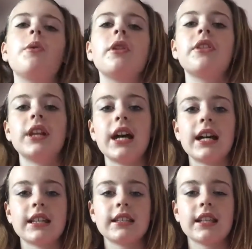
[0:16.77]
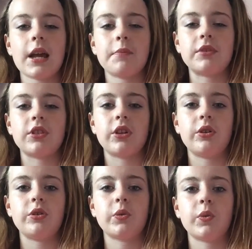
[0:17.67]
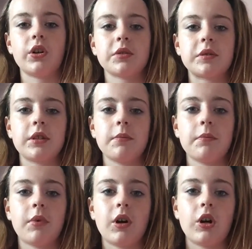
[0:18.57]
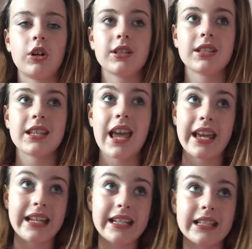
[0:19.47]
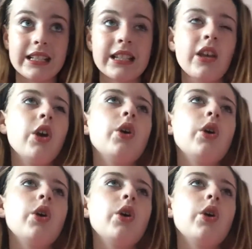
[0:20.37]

the last episode was part 8,